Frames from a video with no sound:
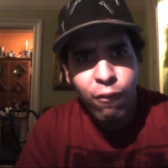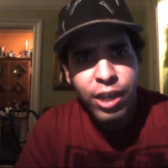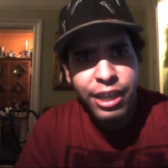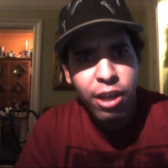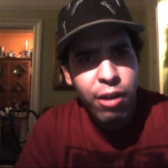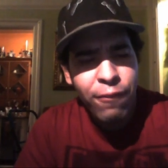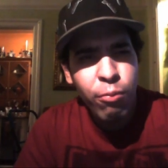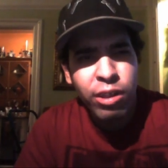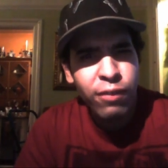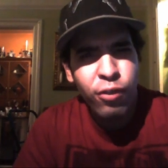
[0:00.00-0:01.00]
video if it
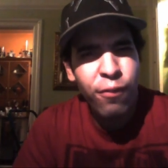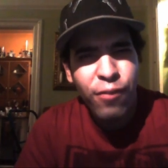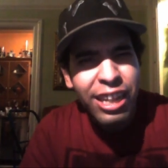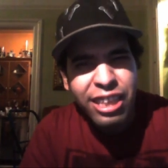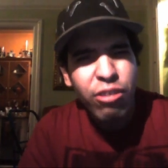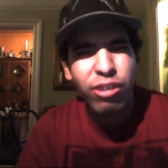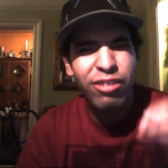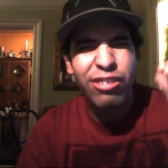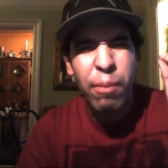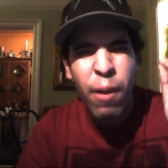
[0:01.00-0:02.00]
wasn't for the fact that you're
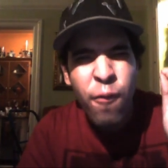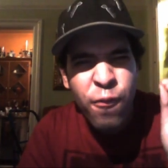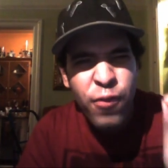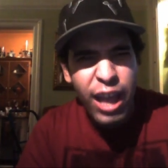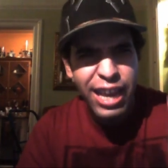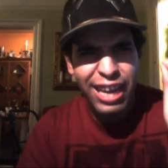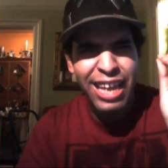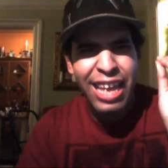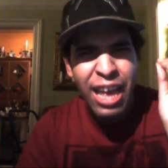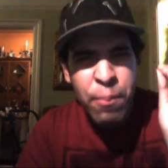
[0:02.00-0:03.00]
such a pathetic
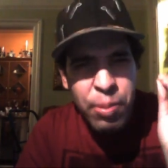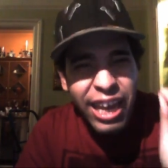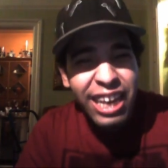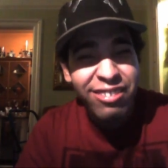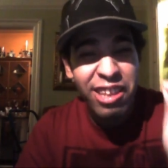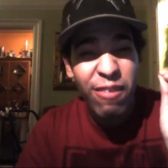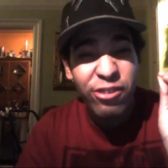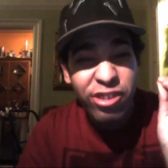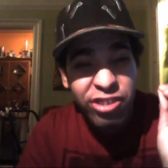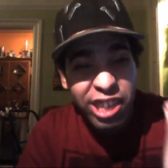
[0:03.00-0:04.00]
piece of
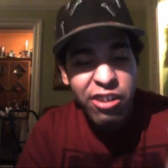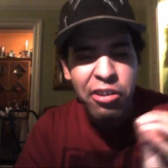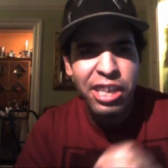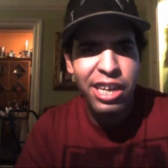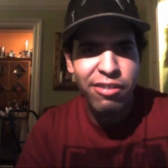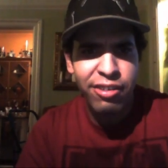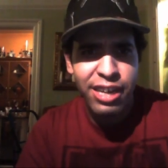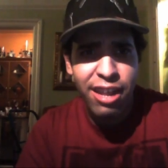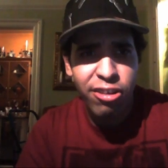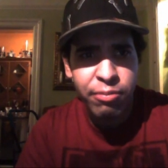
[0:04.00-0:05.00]
shit on the internet